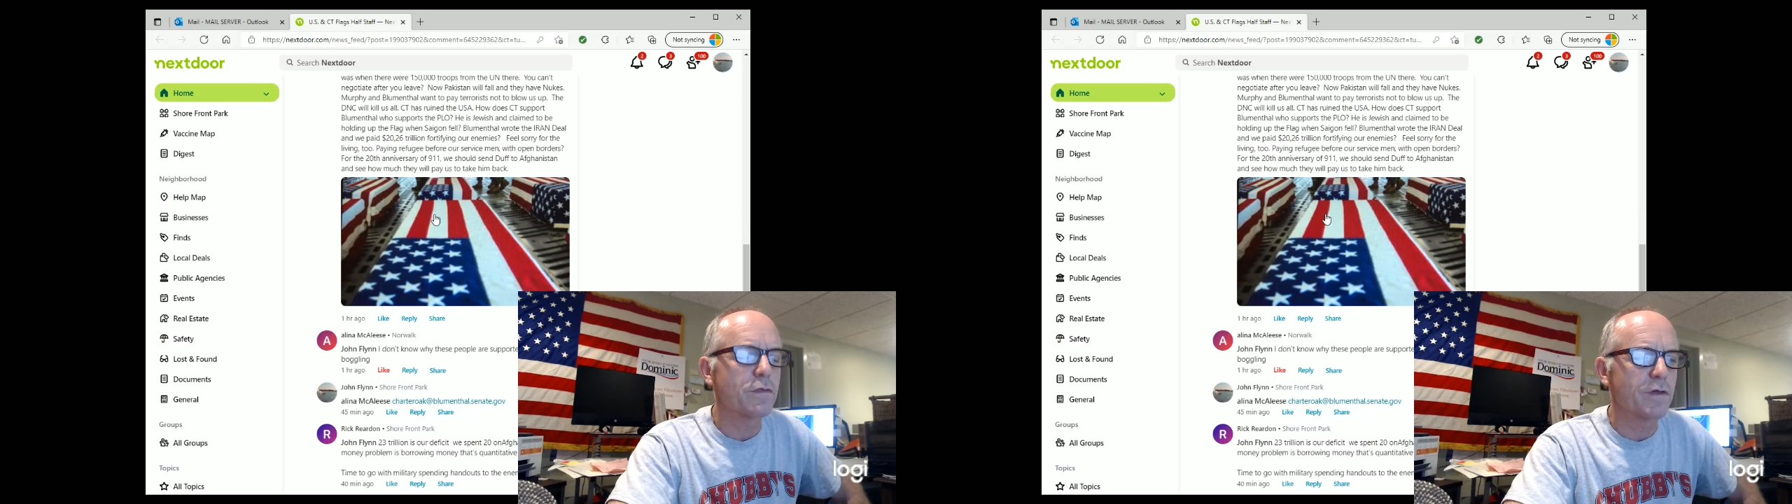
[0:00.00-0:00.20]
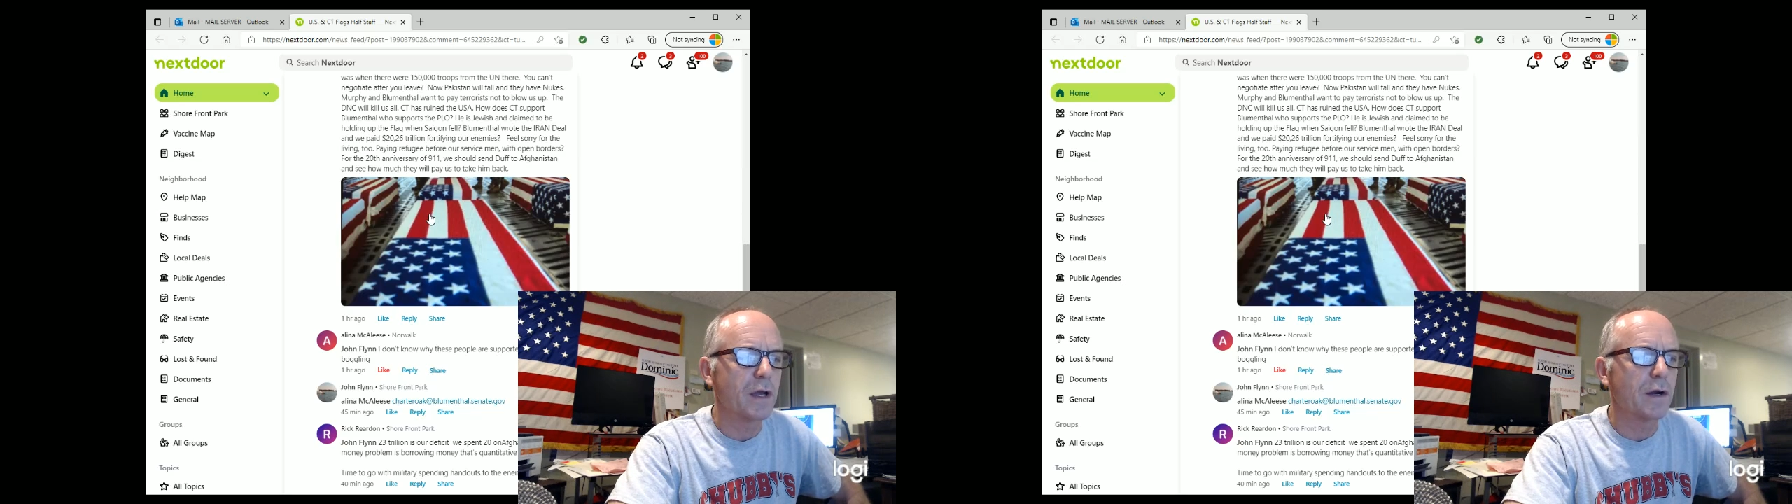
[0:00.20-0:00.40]

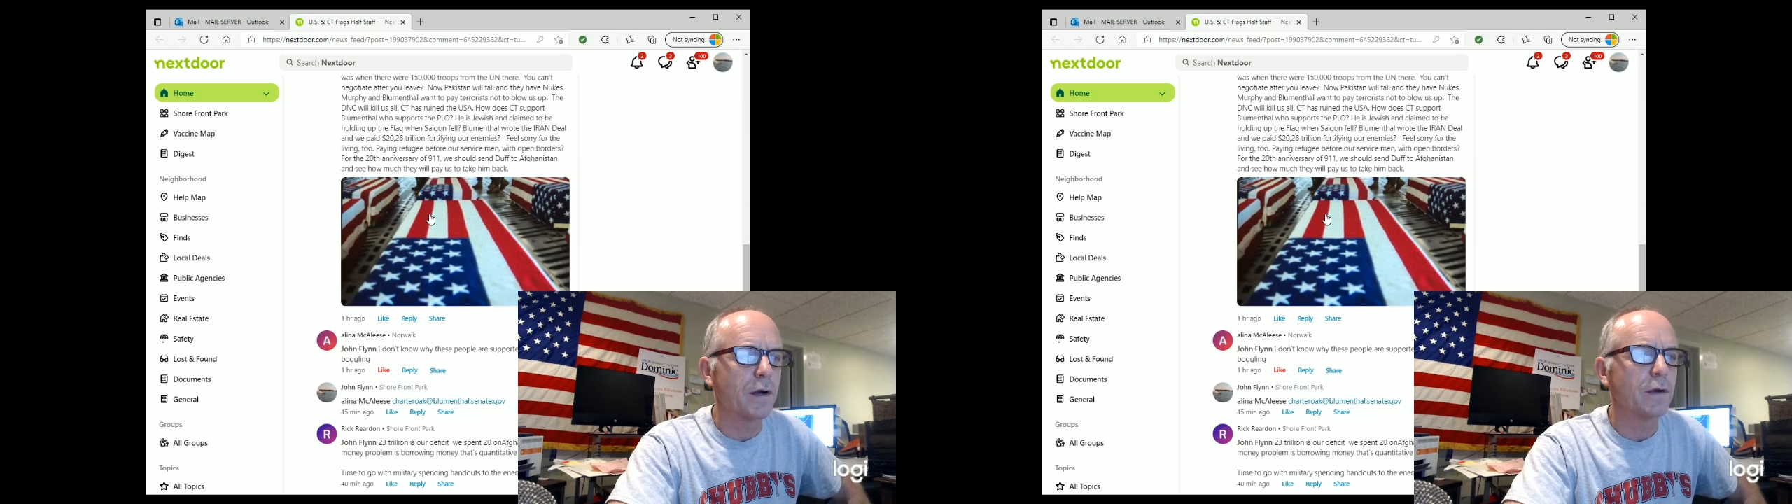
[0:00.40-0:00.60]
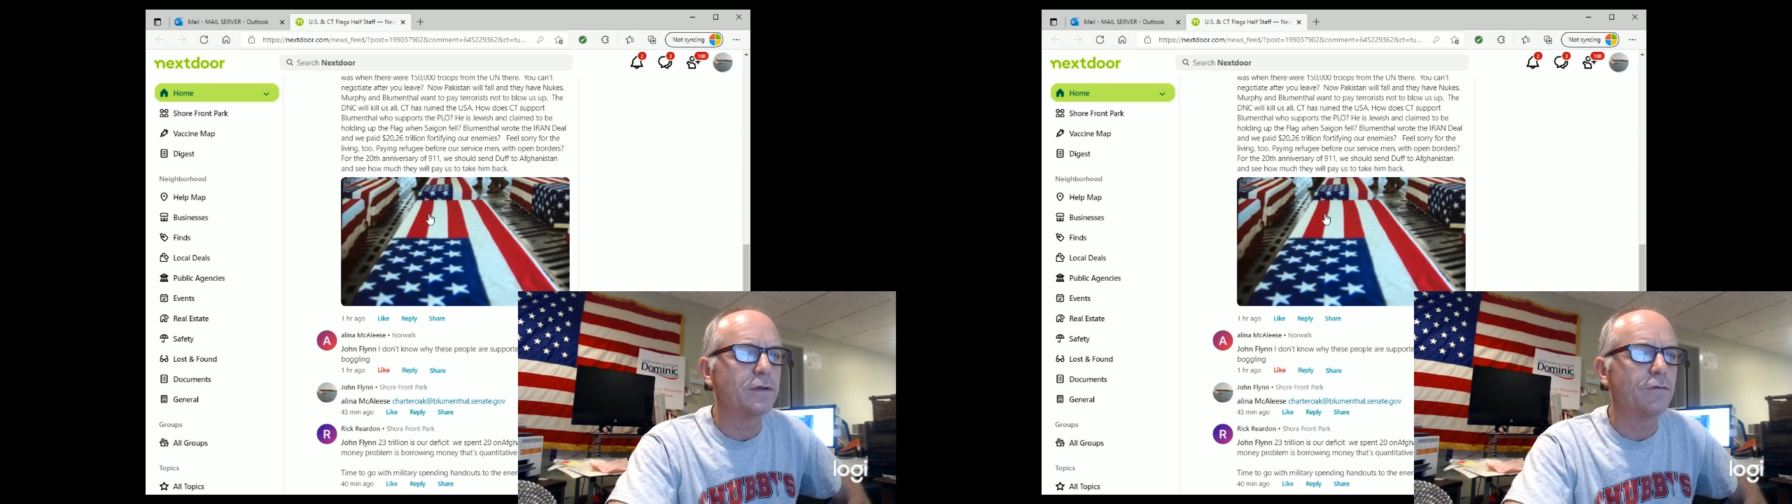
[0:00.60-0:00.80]

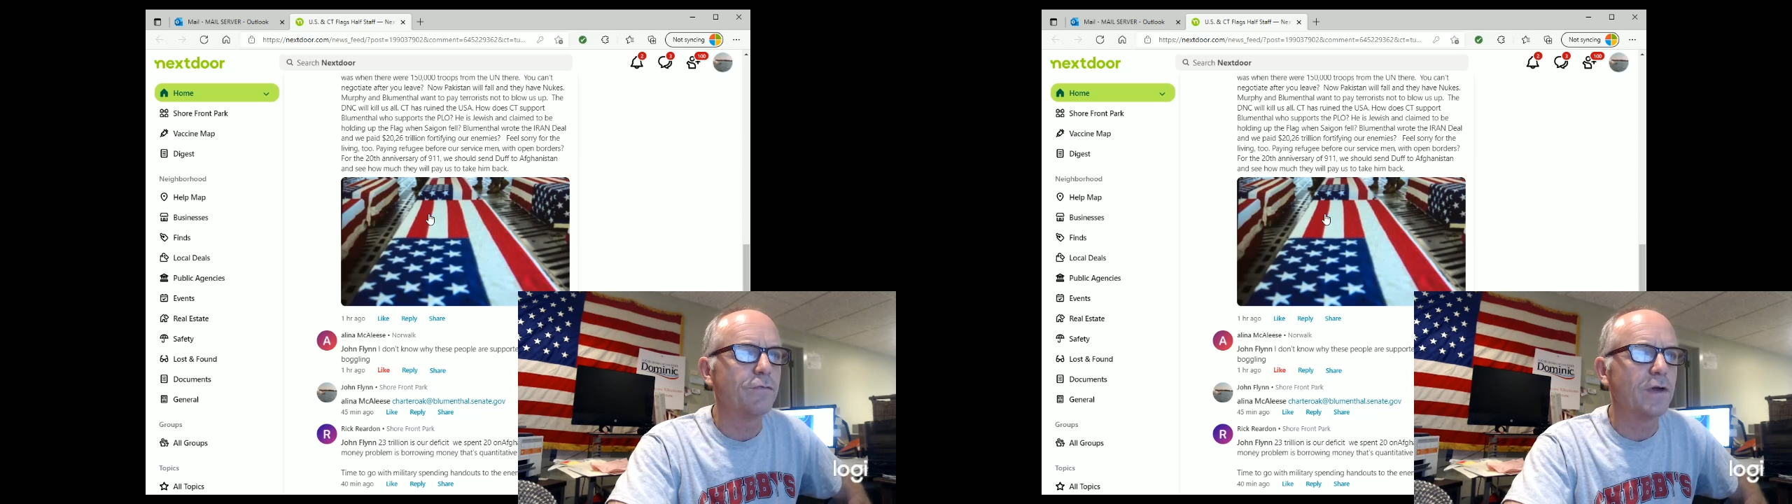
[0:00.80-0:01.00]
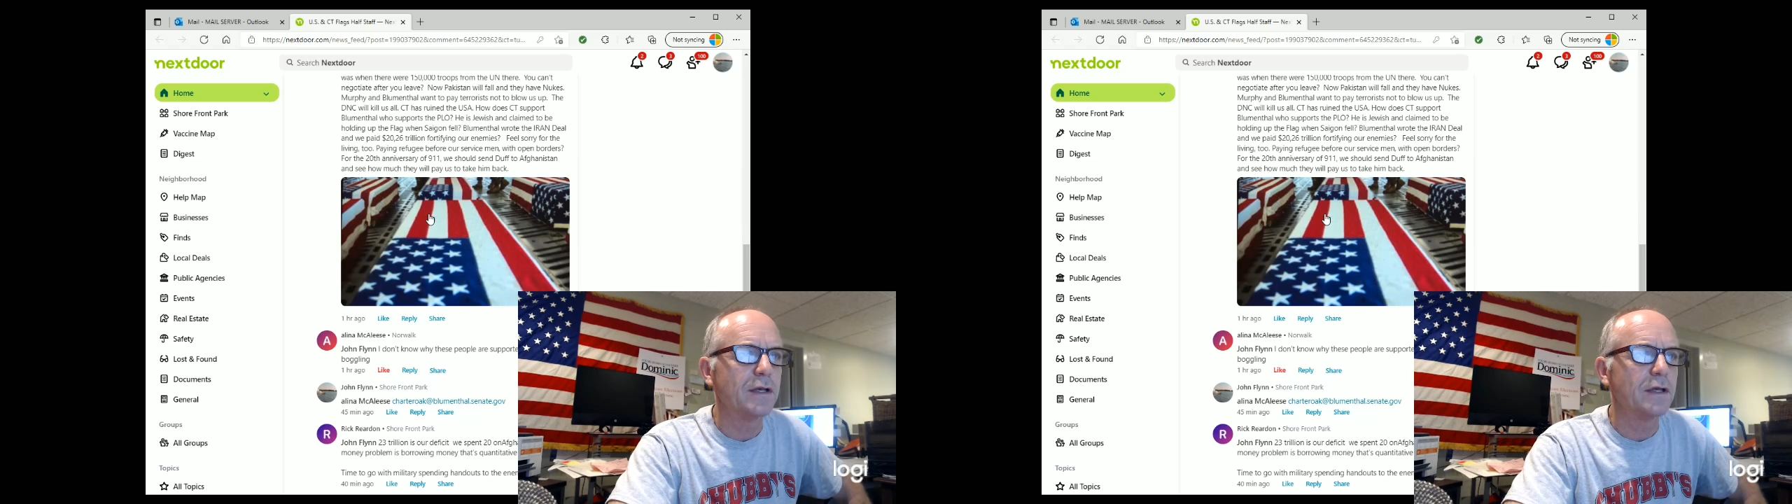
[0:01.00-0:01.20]
there
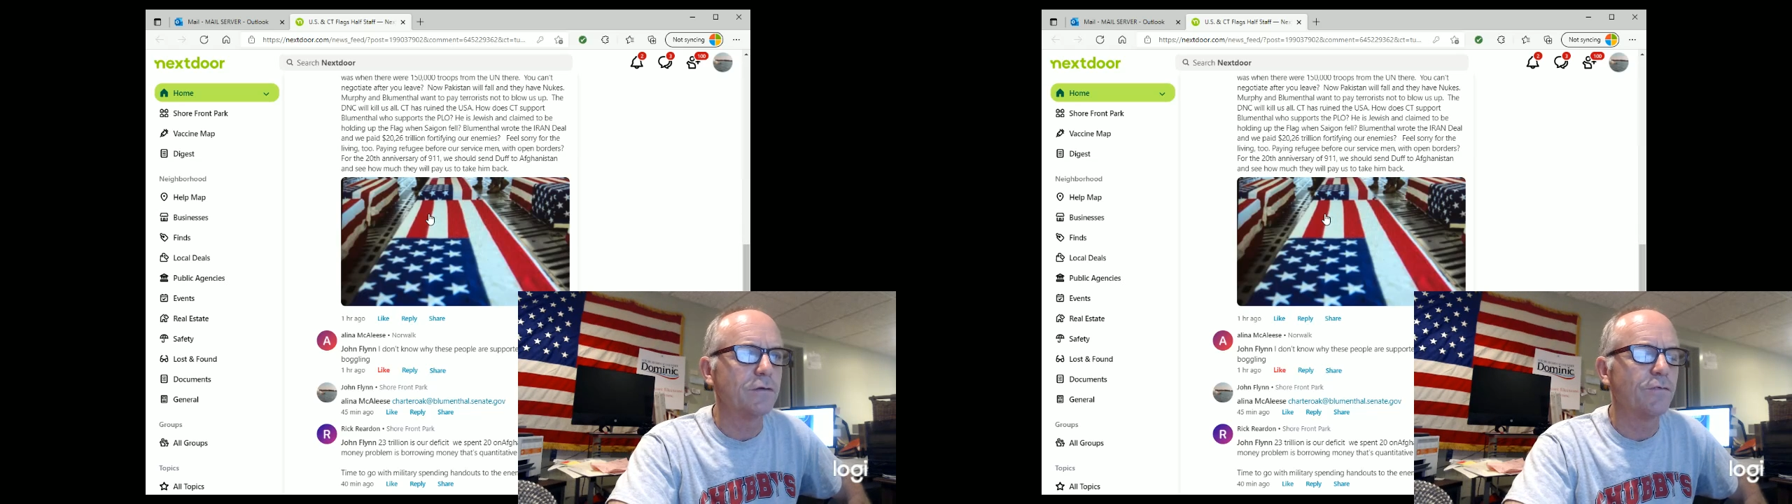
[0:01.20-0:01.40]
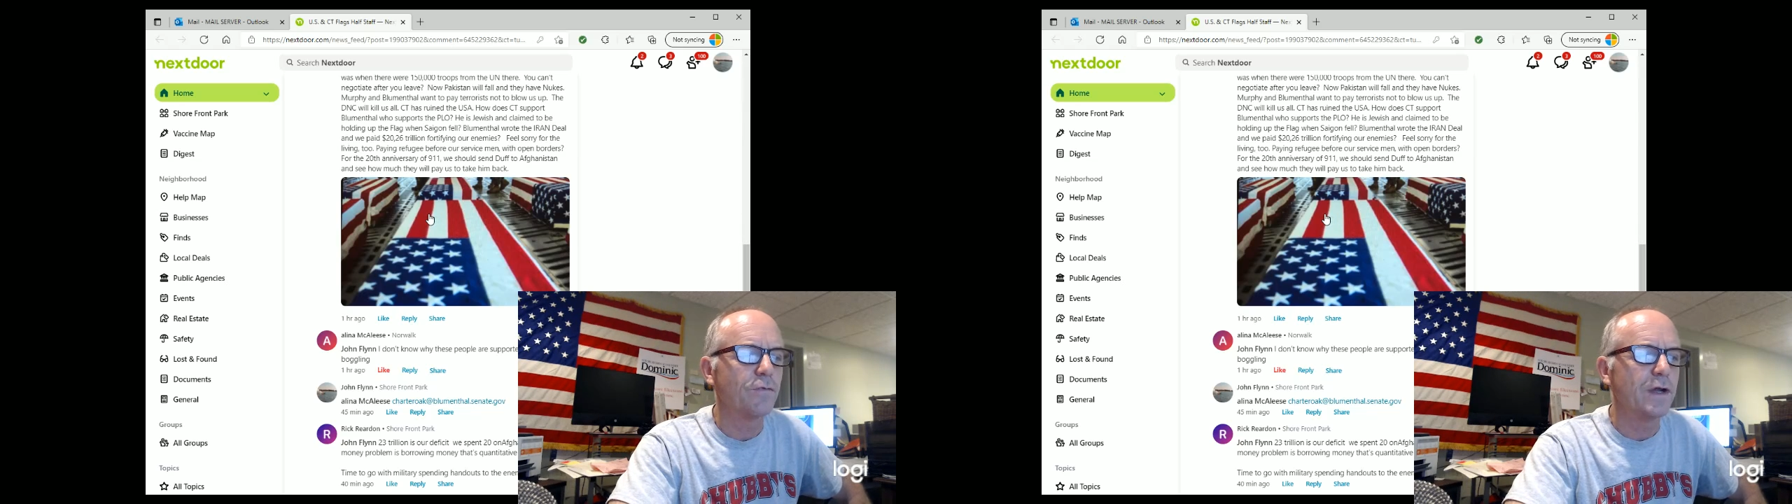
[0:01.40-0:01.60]
defending
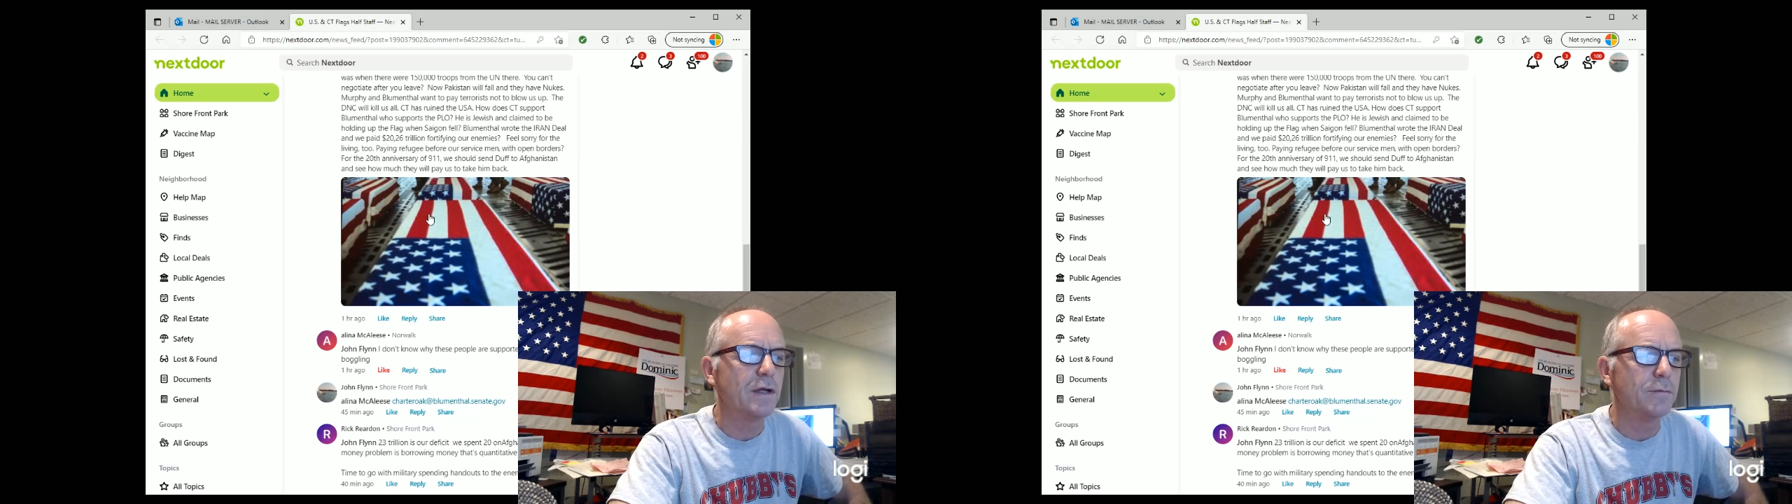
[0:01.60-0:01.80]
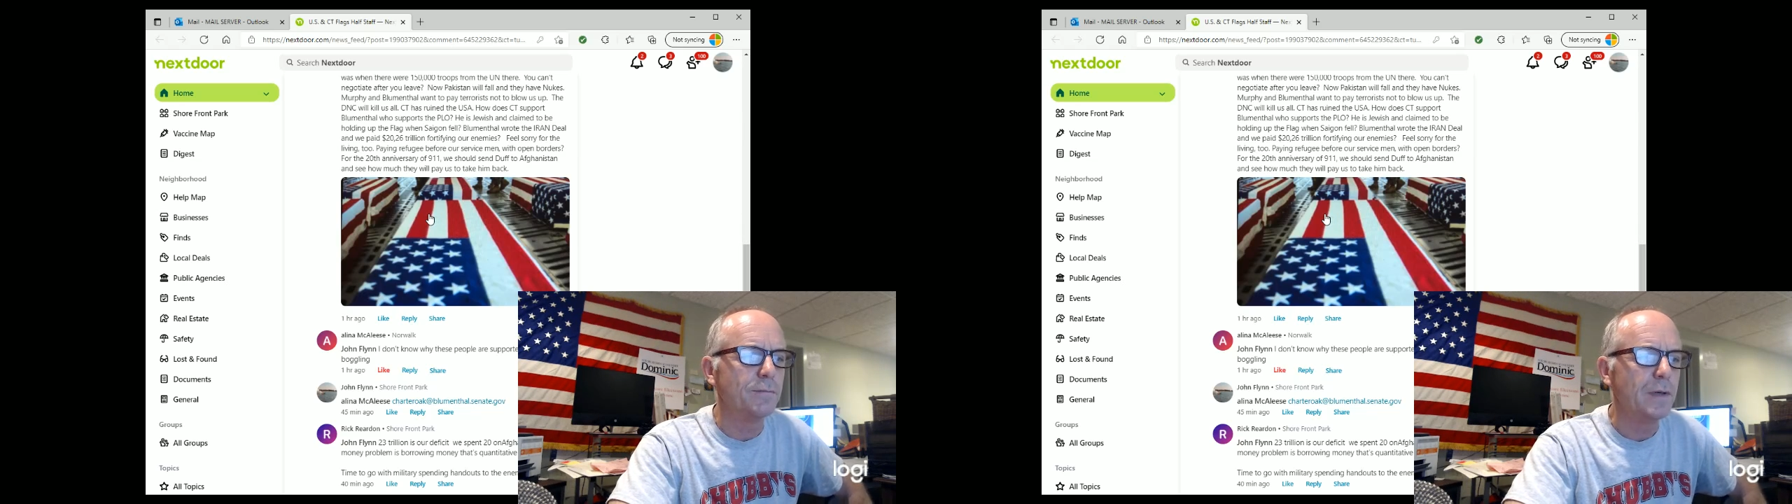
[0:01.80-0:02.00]
freedom,